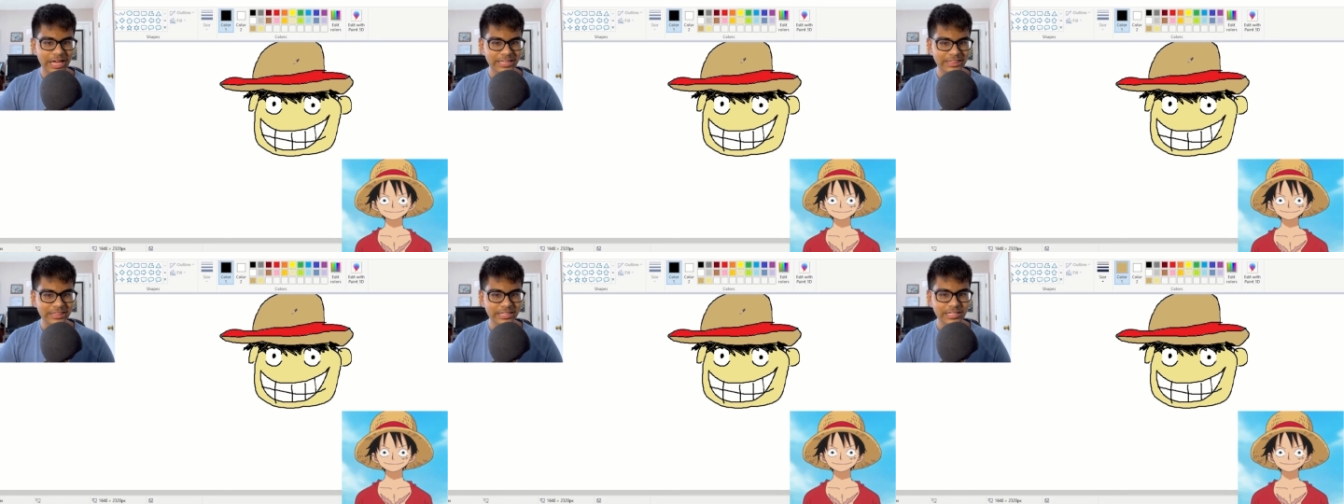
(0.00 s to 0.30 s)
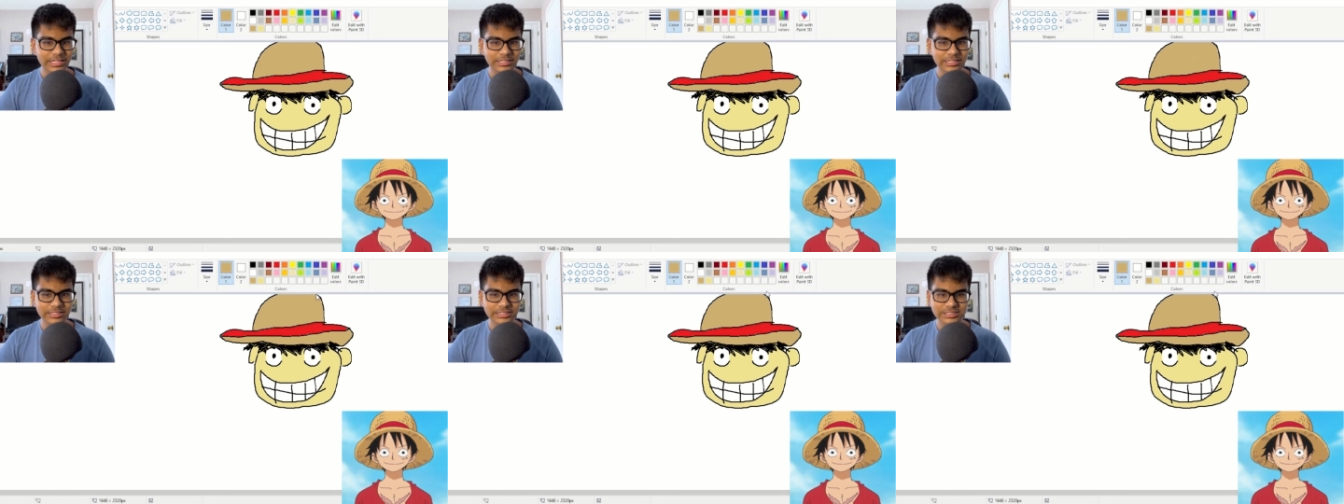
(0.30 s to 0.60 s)
I
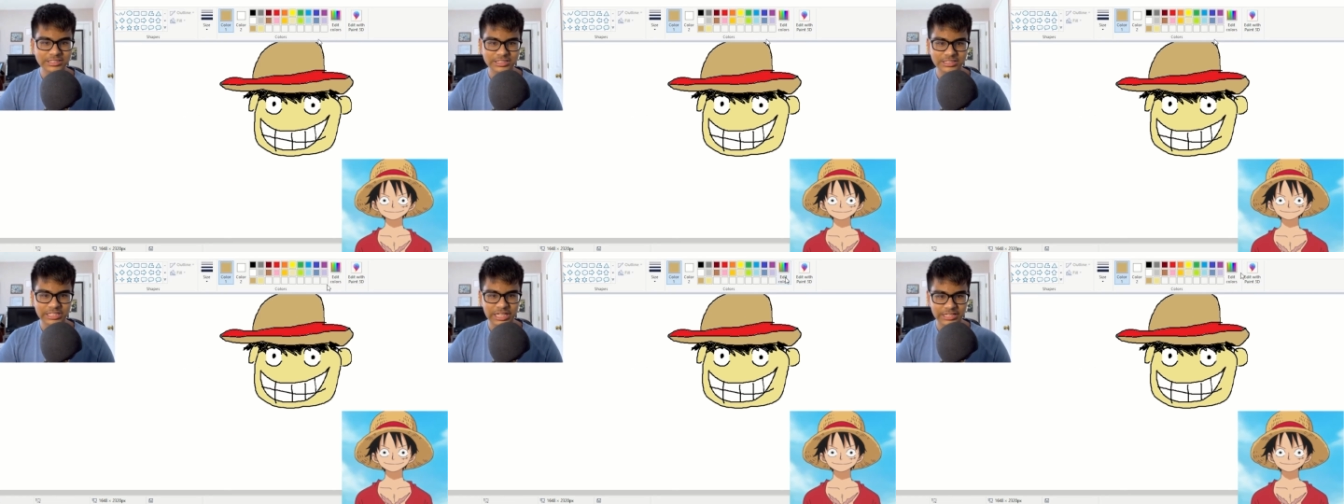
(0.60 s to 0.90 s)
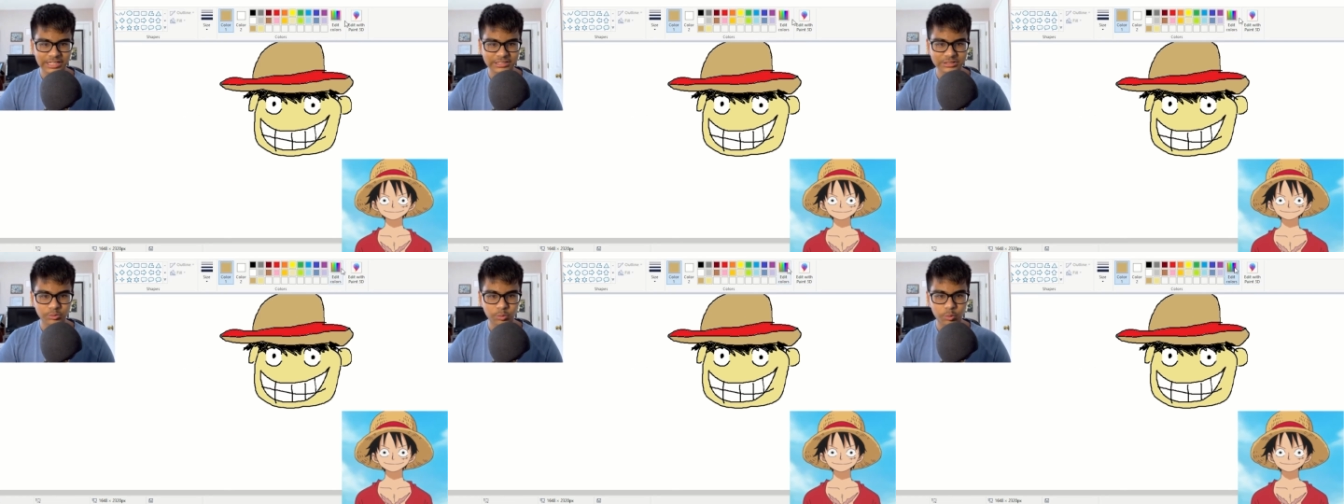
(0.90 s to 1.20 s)
think this is...
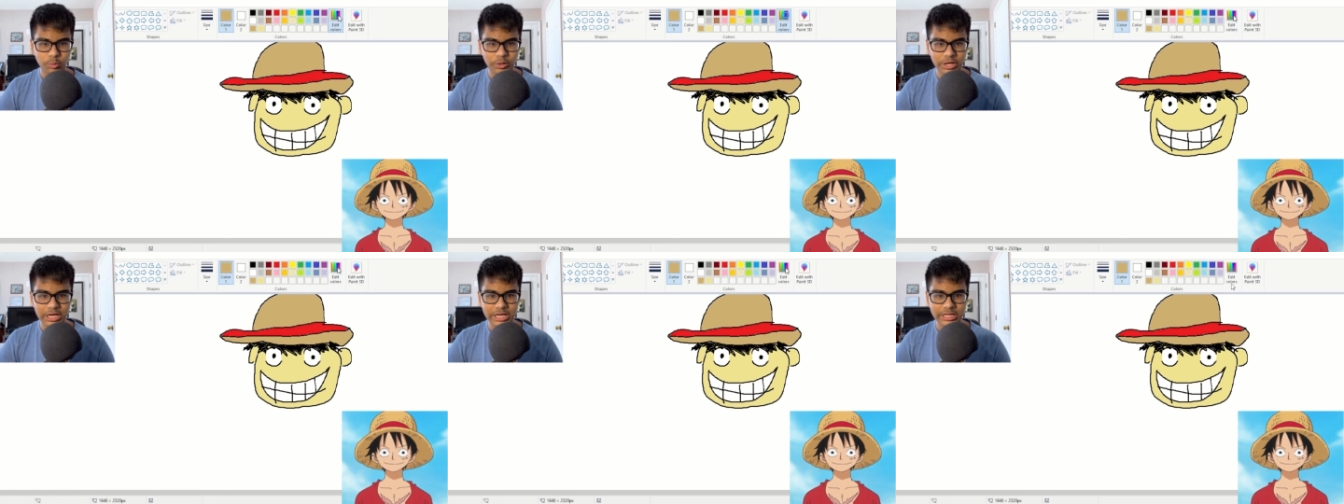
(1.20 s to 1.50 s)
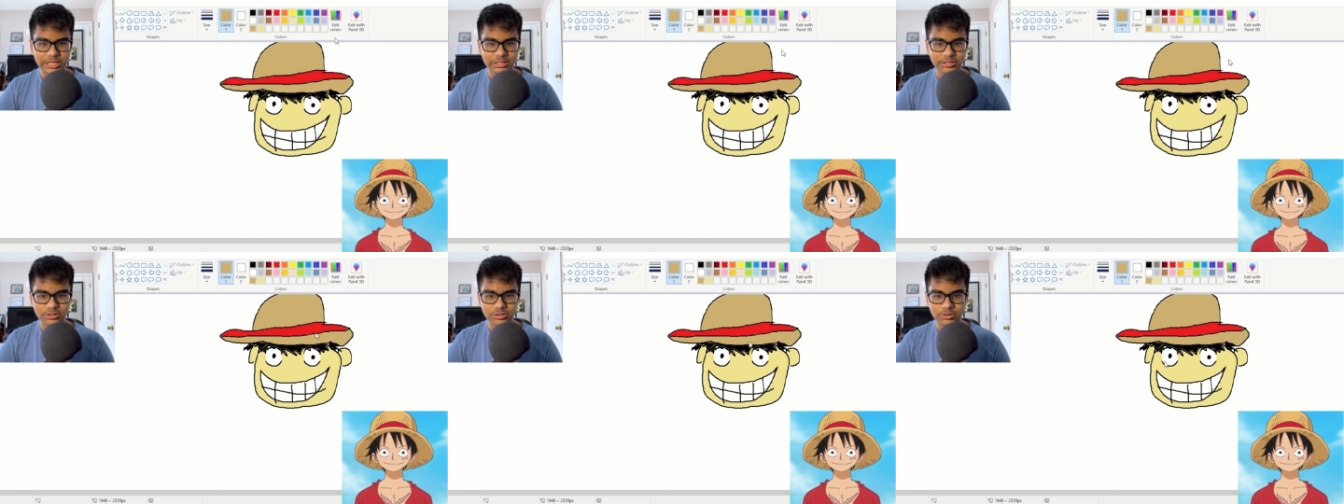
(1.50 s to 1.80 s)
Yeah, that's
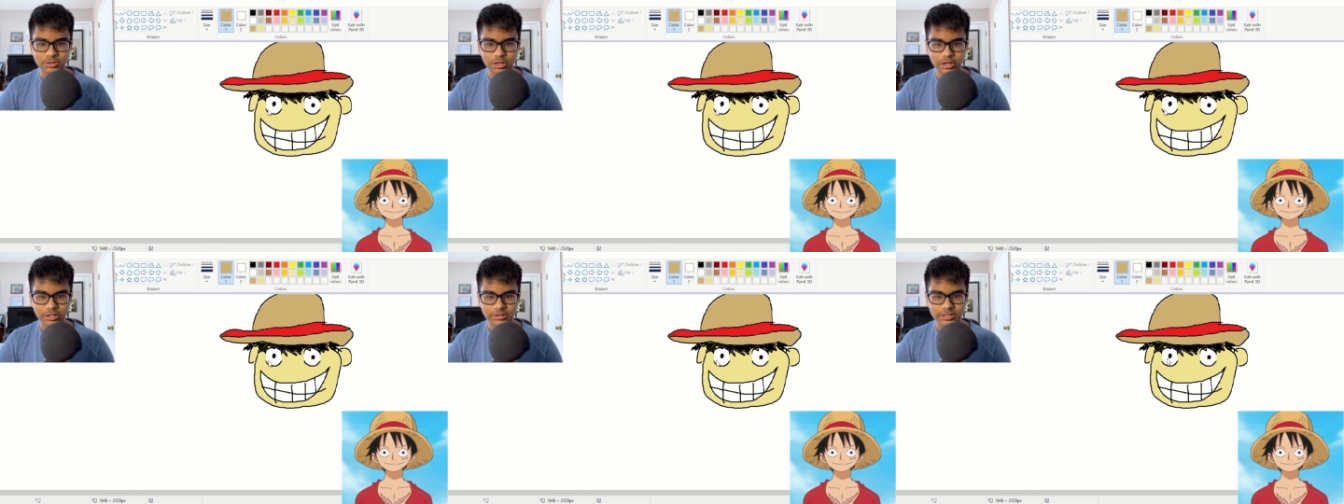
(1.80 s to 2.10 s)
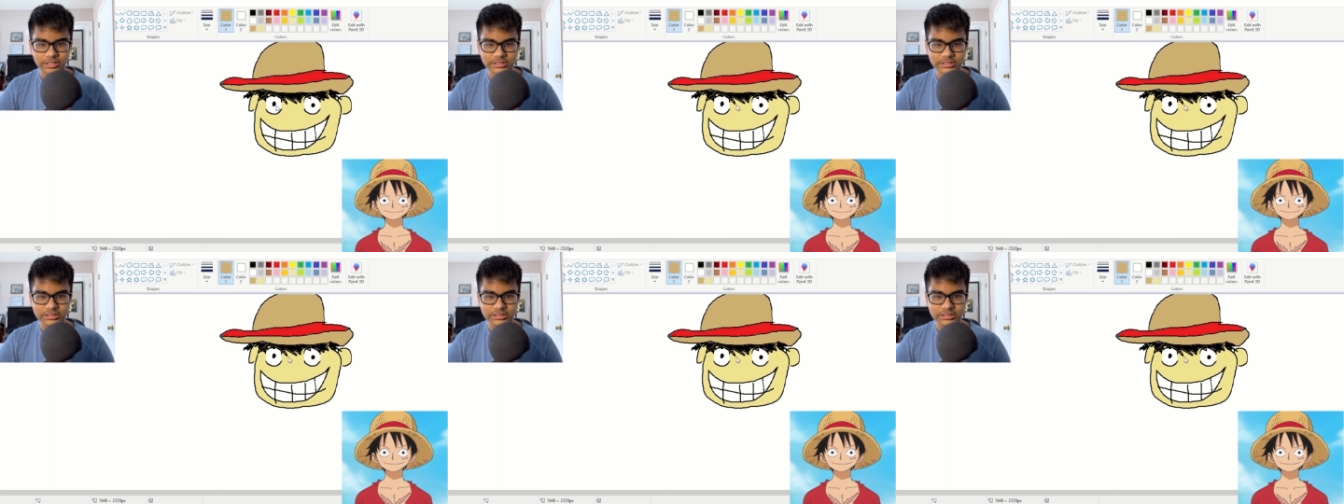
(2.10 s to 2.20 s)
way too dark.